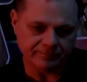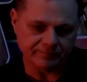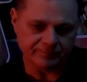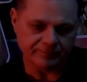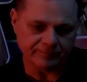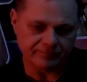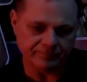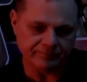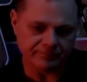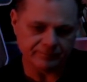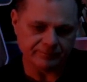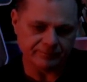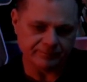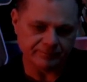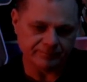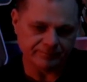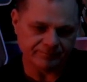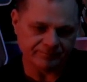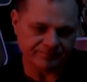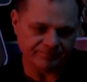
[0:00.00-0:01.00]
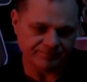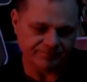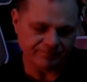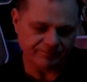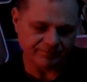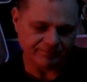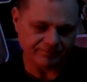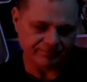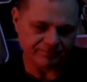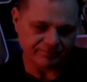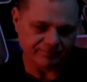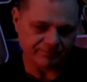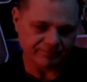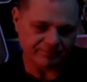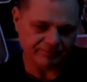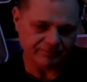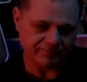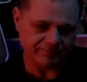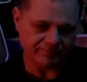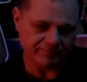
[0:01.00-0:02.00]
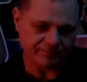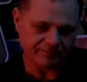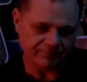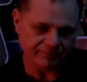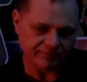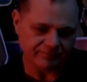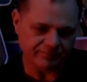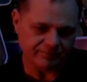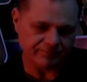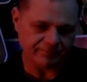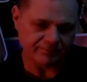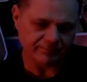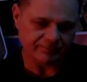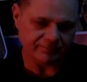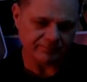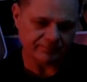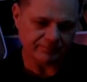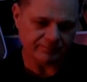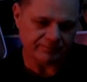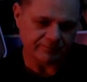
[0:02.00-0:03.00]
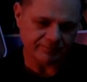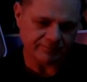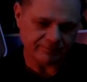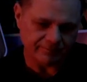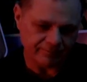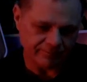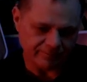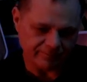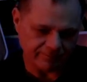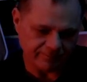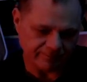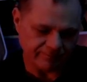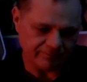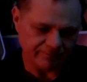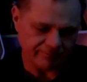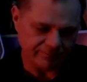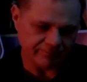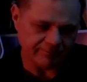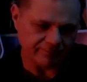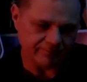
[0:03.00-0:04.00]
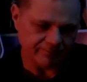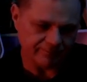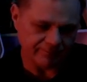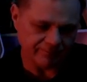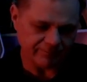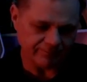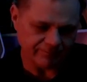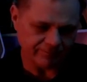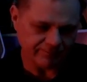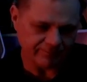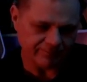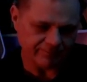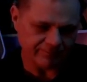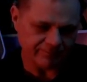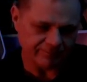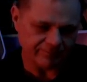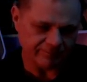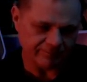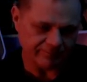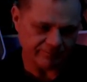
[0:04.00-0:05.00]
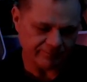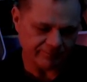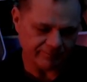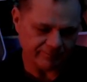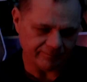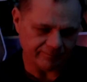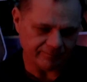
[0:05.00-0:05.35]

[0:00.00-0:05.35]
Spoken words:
[no speech]